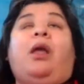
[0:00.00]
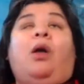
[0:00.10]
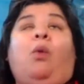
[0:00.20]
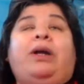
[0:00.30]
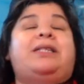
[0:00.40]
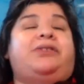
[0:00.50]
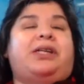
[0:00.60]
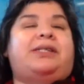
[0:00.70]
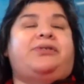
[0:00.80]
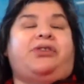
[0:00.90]
want to
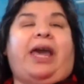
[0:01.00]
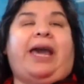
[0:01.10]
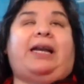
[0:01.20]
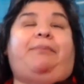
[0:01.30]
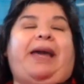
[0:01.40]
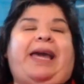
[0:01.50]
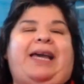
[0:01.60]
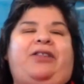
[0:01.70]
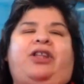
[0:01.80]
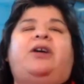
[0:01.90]
scan a
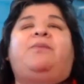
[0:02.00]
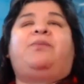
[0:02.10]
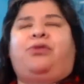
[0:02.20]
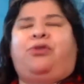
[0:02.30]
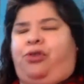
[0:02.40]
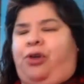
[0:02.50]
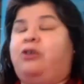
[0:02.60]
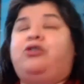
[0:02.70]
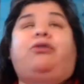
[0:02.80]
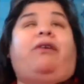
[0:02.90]
page.
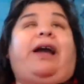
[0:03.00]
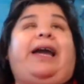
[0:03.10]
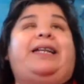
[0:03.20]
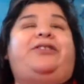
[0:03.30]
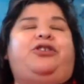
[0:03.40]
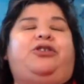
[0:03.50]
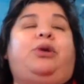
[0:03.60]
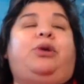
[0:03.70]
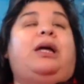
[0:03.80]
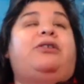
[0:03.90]
They're trying
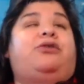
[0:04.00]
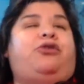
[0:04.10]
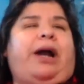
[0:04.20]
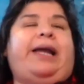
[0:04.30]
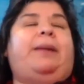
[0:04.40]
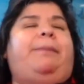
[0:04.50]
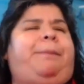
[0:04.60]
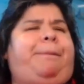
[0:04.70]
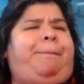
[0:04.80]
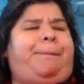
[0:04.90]
to
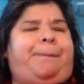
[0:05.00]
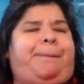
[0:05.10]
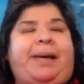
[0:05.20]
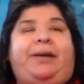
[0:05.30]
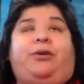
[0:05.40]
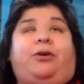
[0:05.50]
be in a